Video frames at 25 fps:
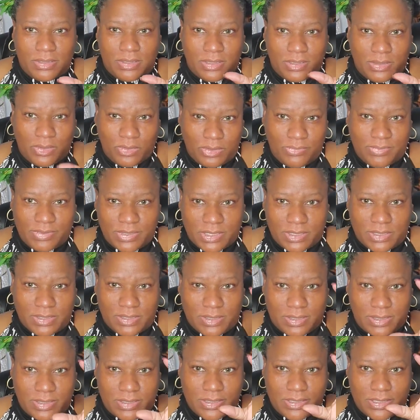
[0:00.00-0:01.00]
Louis
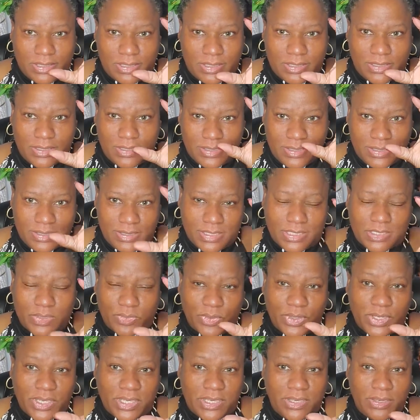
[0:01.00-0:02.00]
Vuitton
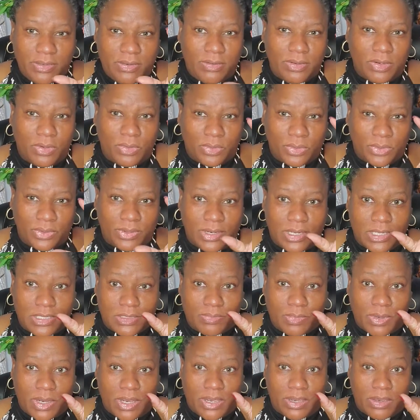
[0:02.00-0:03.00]
6-ring key holder as
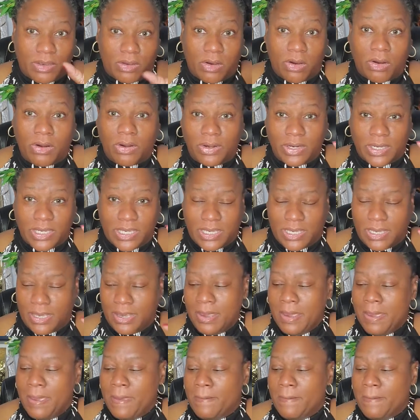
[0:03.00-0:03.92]
my car key,